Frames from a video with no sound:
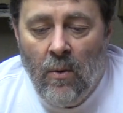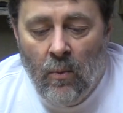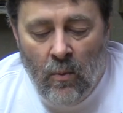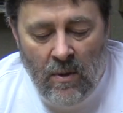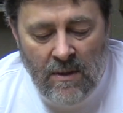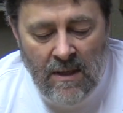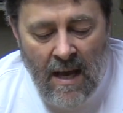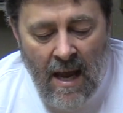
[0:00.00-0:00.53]

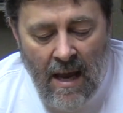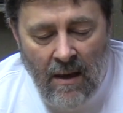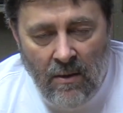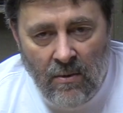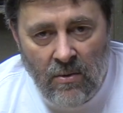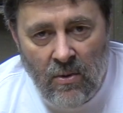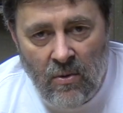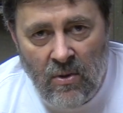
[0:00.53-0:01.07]
Once the
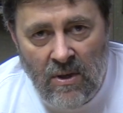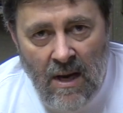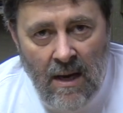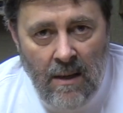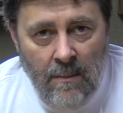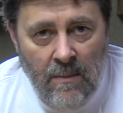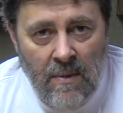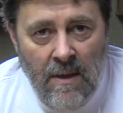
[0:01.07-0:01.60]
handles are
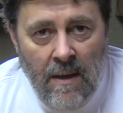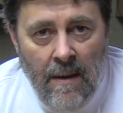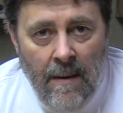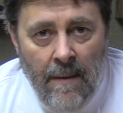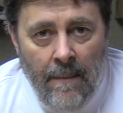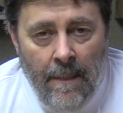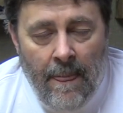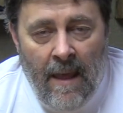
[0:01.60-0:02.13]
shaped,
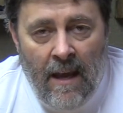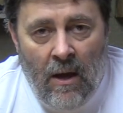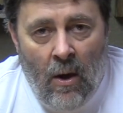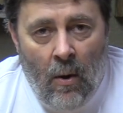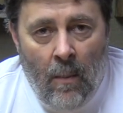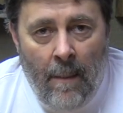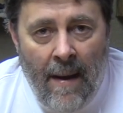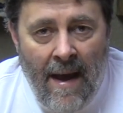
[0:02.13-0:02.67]
they
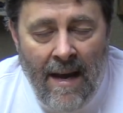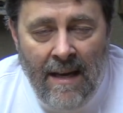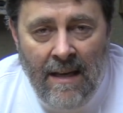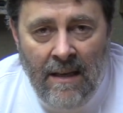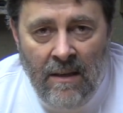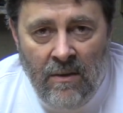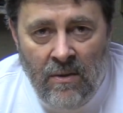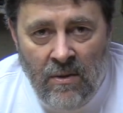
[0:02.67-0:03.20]
go back
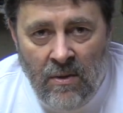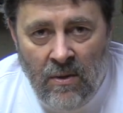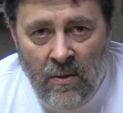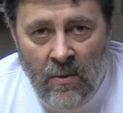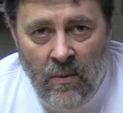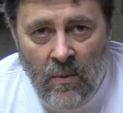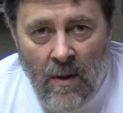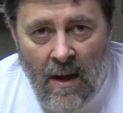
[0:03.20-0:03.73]

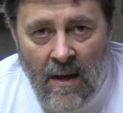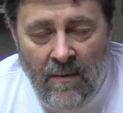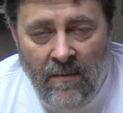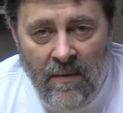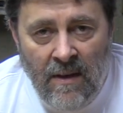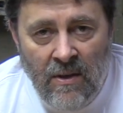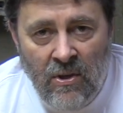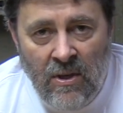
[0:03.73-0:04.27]
into a
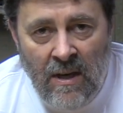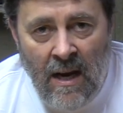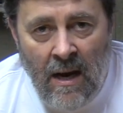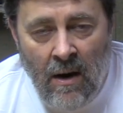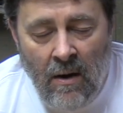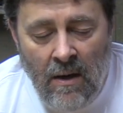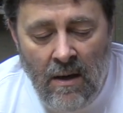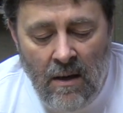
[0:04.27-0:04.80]
finishing
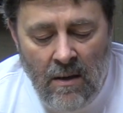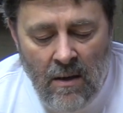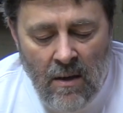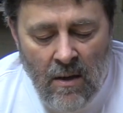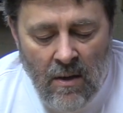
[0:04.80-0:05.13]
area